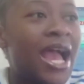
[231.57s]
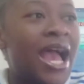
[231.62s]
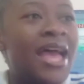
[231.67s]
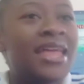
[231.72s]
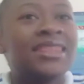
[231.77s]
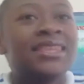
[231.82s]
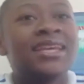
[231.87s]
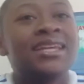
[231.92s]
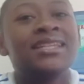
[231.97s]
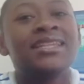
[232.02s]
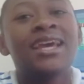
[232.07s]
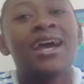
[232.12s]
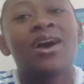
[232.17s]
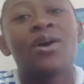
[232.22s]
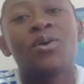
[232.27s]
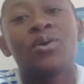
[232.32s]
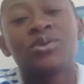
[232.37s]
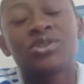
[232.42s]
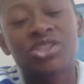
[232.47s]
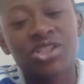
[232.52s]
And then
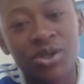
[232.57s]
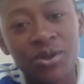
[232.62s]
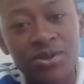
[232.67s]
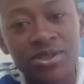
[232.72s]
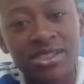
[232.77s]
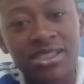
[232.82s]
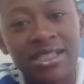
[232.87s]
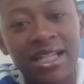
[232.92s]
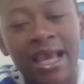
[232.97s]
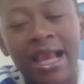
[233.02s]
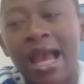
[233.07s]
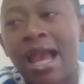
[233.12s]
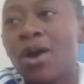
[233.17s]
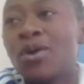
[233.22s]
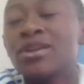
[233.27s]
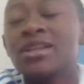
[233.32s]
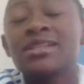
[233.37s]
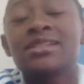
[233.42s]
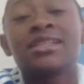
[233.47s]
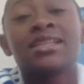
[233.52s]
now Chelsea, like,
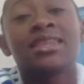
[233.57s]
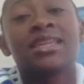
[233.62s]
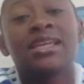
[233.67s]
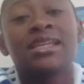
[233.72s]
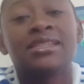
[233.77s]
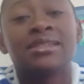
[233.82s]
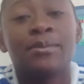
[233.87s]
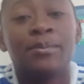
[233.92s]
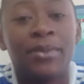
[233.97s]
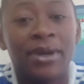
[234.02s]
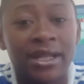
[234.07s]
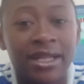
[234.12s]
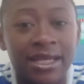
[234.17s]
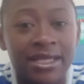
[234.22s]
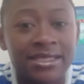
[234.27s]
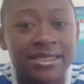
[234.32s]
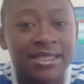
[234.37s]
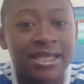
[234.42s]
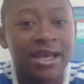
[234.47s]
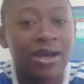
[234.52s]
I honestly think it's a bad
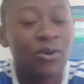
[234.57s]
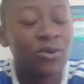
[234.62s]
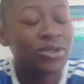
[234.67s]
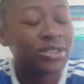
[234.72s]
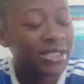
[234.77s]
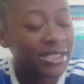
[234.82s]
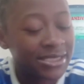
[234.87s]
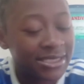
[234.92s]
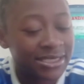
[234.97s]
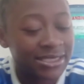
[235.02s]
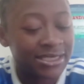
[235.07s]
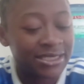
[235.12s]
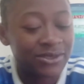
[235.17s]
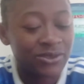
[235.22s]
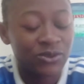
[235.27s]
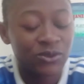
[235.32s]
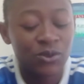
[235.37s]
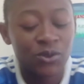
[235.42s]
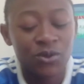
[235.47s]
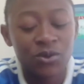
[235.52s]
idea, honestly.
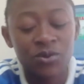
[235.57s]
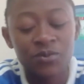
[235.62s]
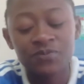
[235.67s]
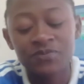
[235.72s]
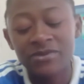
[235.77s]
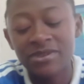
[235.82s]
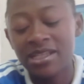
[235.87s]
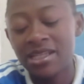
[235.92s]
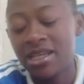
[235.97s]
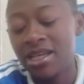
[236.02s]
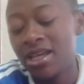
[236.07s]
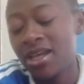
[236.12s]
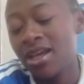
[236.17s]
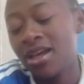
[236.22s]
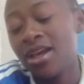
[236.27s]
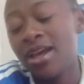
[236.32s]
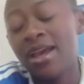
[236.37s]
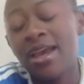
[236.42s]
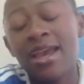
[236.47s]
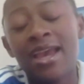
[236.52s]
So,
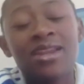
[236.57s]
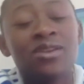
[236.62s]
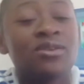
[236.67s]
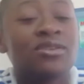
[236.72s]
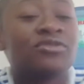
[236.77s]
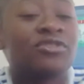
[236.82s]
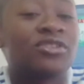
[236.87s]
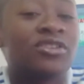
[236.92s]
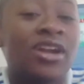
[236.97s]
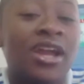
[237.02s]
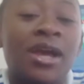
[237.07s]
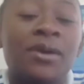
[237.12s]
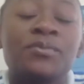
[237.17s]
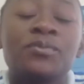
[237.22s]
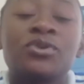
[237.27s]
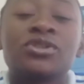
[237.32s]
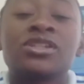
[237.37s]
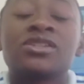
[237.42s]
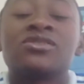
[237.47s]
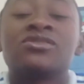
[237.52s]
anyway, for
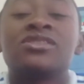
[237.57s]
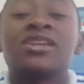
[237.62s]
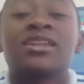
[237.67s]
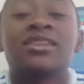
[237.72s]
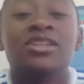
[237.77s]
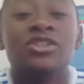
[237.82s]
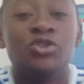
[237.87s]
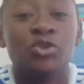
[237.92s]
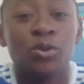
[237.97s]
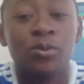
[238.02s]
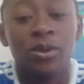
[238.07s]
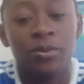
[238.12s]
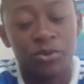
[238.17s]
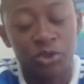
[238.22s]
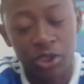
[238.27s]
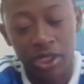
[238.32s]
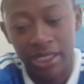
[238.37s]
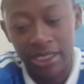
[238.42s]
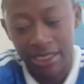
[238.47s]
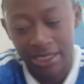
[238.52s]
Graham Potter to take the job, I'm
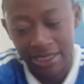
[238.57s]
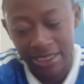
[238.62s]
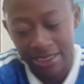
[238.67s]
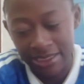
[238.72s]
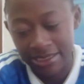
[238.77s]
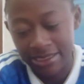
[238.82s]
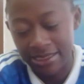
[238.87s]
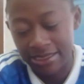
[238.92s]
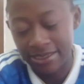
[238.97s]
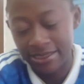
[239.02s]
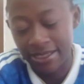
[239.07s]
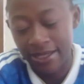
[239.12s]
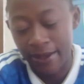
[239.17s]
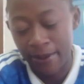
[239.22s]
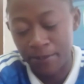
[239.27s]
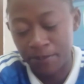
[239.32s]
sure he thinks he's